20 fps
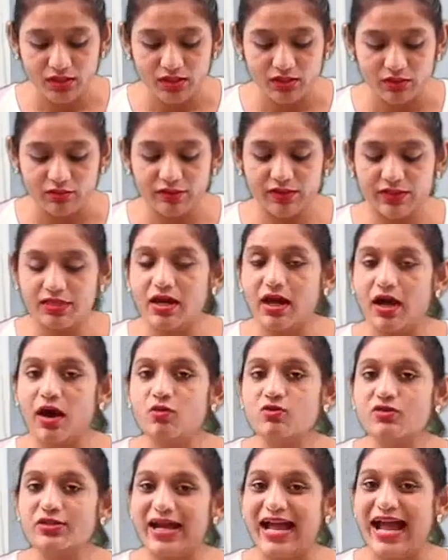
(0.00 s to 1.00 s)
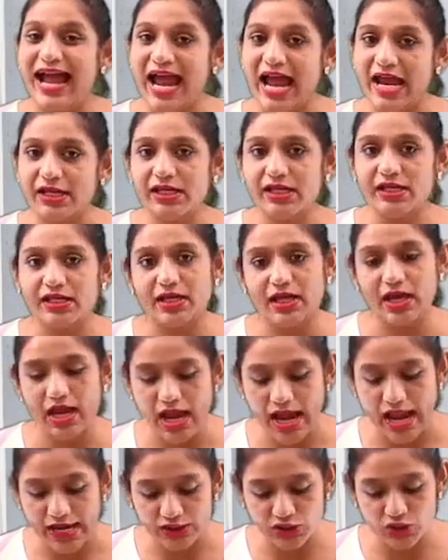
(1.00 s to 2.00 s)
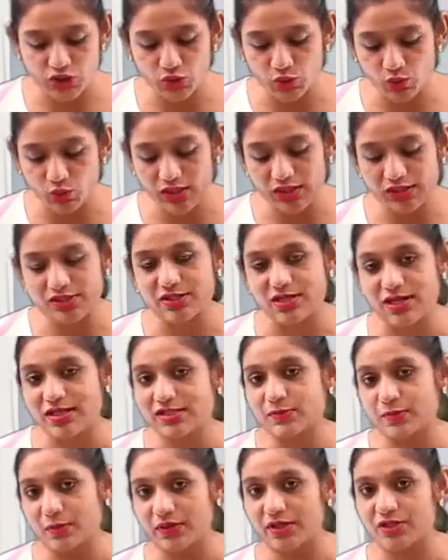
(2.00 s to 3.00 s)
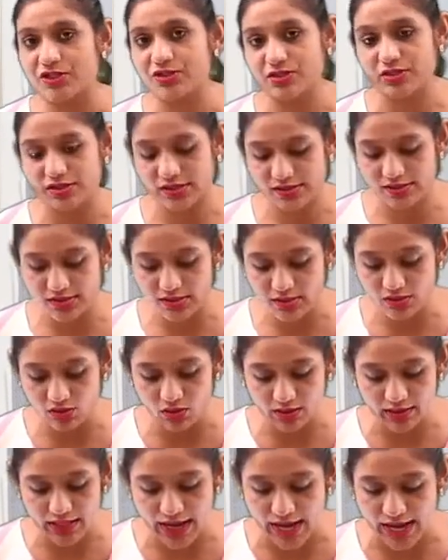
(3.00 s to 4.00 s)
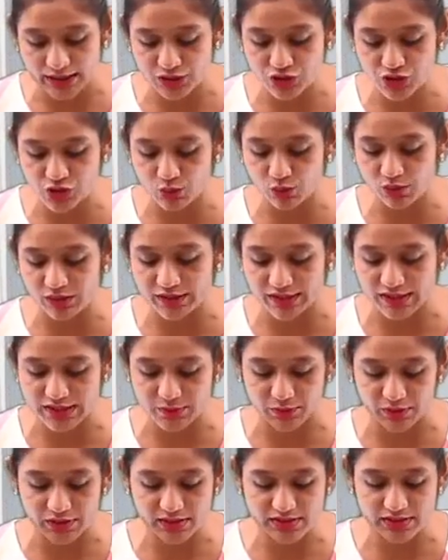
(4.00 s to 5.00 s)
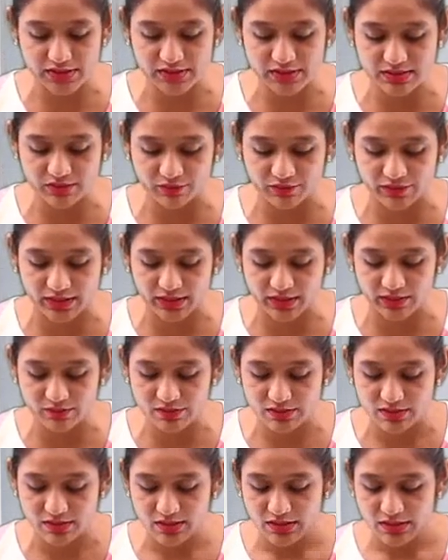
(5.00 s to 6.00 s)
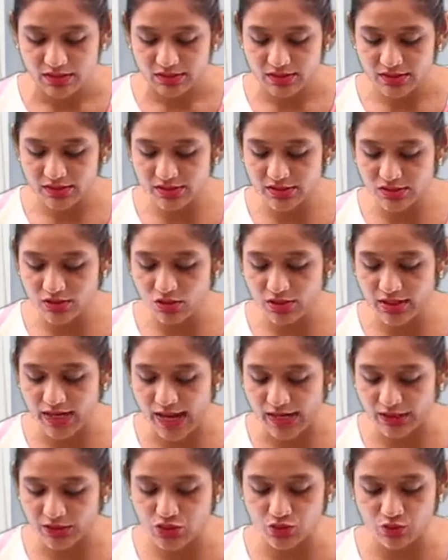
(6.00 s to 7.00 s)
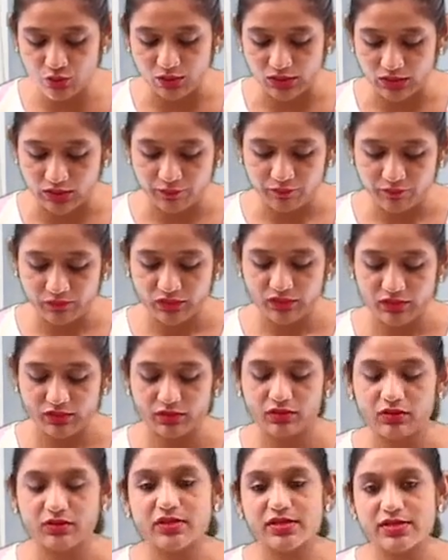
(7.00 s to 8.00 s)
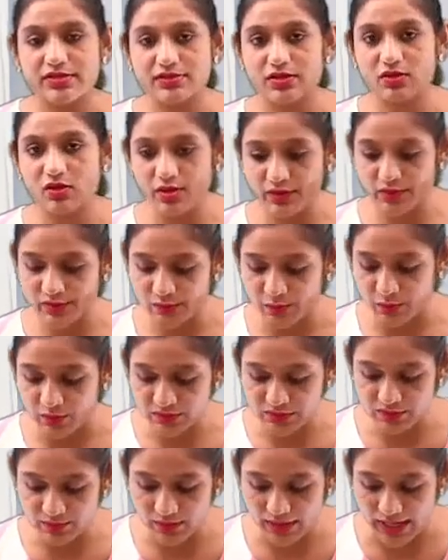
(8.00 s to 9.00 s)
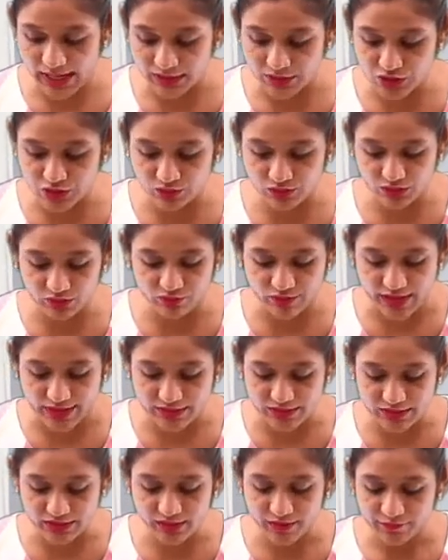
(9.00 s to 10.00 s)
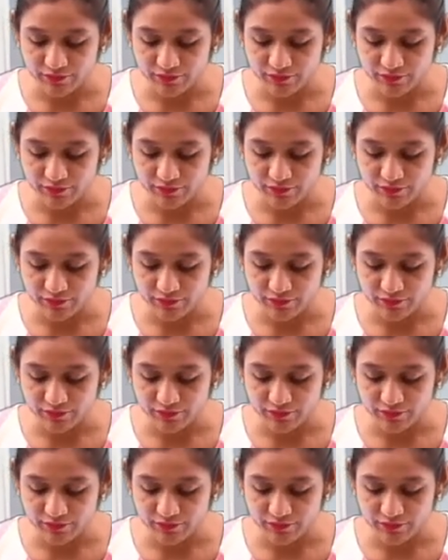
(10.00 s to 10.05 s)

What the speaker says: without any actual transportation. This is not actual transport, this is the waves. This is not actual. There is not responsible actual factor,